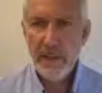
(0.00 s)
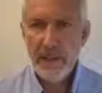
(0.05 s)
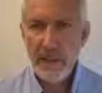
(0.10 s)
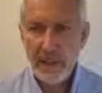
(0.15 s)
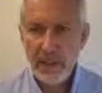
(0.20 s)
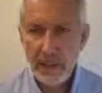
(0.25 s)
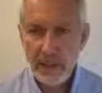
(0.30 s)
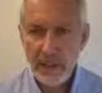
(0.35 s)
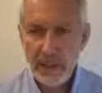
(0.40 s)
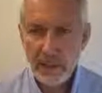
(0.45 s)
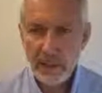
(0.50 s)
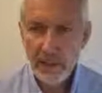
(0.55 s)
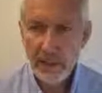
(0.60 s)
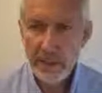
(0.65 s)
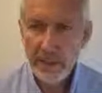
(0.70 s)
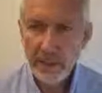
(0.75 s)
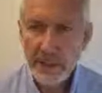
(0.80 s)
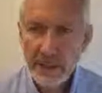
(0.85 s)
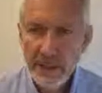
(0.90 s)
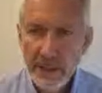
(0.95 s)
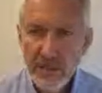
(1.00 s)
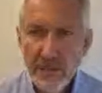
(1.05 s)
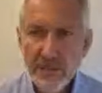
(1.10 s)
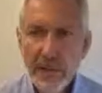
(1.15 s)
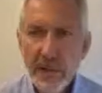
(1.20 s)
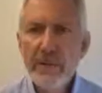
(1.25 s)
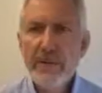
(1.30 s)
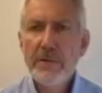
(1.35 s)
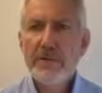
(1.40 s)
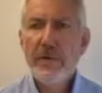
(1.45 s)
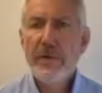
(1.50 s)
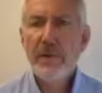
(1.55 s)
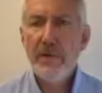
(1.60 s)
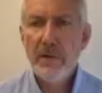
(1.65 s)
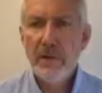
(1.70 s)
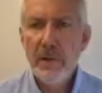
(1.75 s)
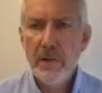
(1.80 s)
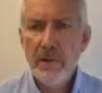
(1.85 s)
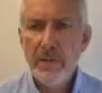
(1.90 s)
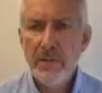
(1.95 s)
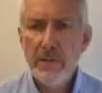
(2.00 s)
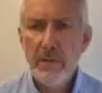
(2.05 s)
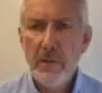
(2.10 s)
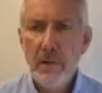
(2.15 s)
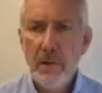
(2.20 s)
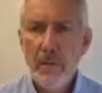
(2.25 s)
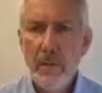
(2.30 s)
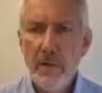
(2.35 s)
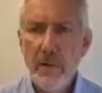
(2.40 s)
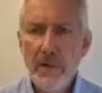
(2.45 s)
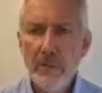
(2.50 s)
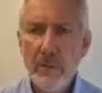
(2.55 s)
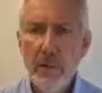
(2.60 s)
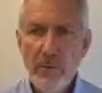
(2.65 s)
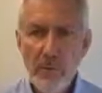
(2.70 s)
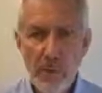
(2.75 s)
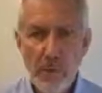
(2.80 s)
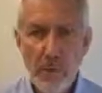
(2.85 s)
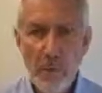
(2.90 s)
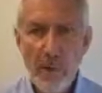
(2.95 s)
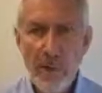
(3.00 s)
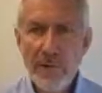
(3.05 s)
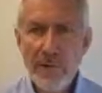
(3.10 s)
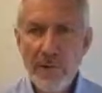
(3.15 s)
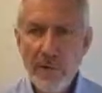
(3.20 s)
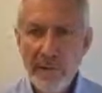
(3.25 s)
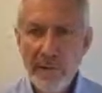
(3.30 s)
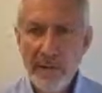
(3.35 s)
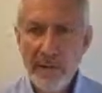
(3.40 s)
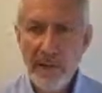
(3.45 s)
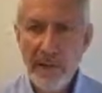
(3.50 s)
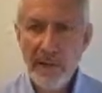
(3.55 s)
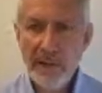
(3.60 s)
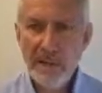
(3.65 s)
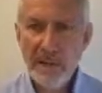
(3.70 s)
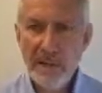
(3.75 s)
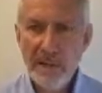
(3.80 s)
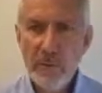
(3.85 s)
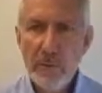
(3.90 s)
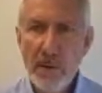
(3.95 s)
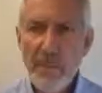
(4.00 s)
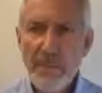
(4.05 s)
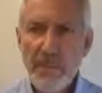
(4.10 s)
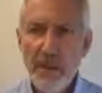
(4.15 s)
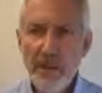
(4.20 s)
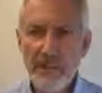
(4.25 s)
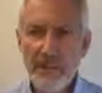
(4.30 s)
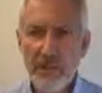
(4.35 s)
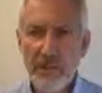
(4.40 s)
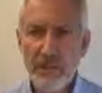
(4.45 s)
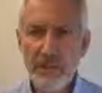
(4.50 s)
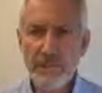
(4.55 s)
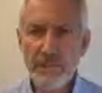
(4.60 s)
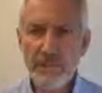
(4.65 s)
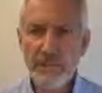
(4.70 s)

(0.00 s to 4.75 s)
And here it is fed from a roll-on winder and a web cutter.